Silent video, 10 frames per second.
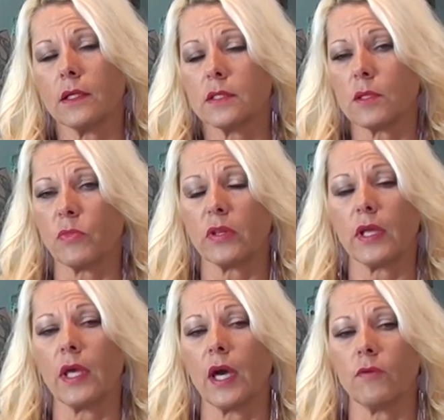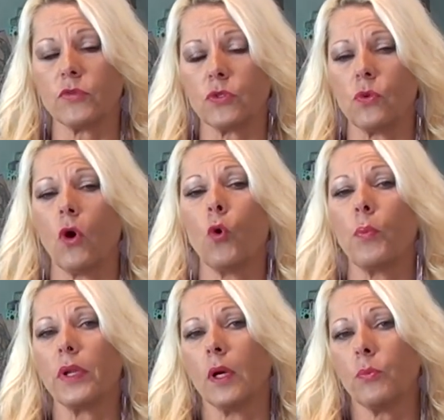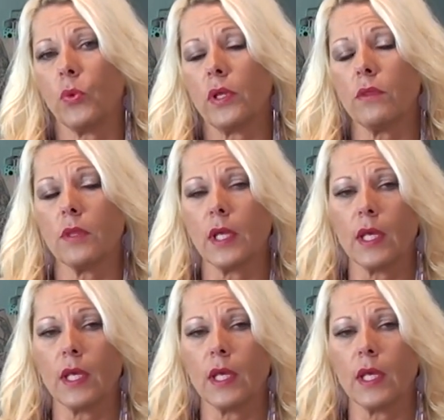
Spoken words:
It's something they have to open up with.